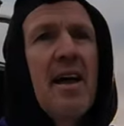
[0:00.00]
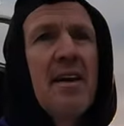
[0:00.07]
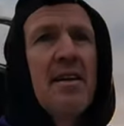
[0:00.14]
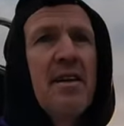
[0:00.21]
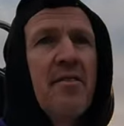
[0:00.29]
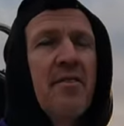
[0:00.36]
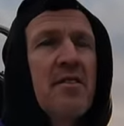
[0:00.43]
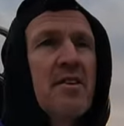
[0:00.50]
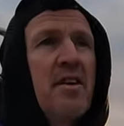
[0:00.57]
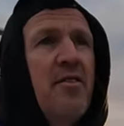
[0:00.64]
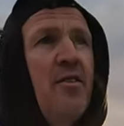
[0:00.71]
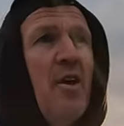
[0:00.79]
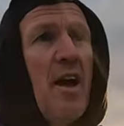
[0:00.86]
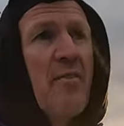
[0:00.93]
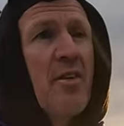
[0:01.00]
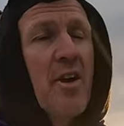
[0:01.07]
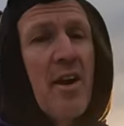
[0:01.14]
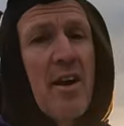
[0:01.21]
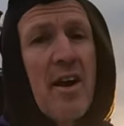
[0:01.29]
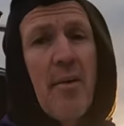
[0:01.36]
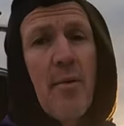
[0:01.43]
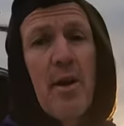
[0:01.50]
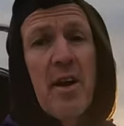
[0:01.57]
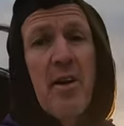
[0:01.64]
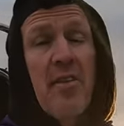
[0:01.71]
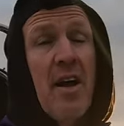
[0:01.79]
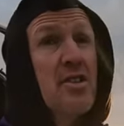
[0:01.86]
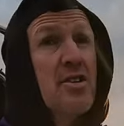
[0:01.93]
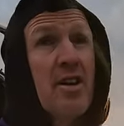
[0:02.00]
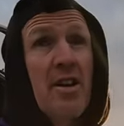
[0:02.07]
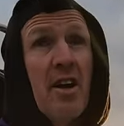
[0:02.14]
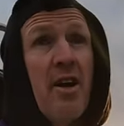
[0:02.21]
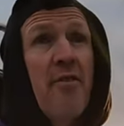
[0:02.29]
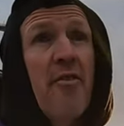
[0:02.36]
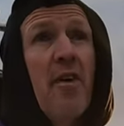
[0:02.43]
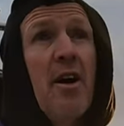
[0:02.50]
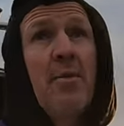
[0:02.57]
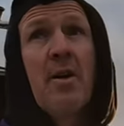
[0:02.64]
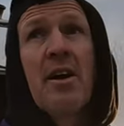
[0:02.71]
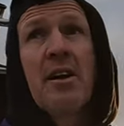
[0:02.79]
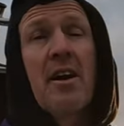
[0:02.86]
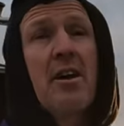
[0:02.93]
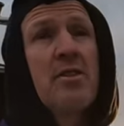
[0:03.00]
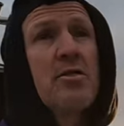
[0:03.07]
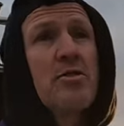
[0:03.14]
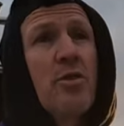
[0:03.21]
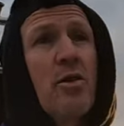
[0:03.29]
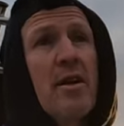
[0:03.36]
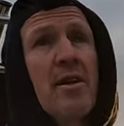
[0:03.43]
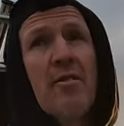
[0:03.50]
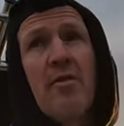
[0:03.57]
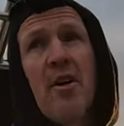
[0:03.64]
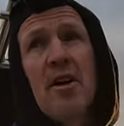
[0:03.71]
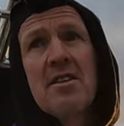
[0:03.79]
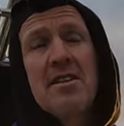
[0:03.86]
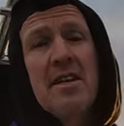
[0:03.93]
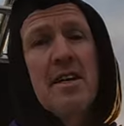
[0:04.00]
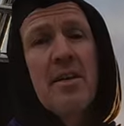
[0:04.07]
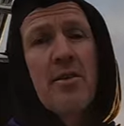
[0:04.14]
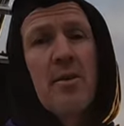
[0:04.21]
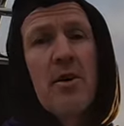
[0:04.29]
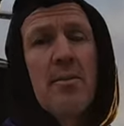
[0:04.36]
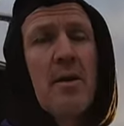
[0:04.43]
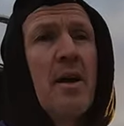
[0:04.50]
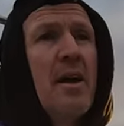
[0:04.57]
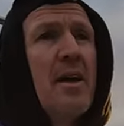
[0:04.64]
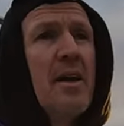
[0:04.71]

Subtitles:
And if you haven't got a network around you, go find one. Go join a volunteer group.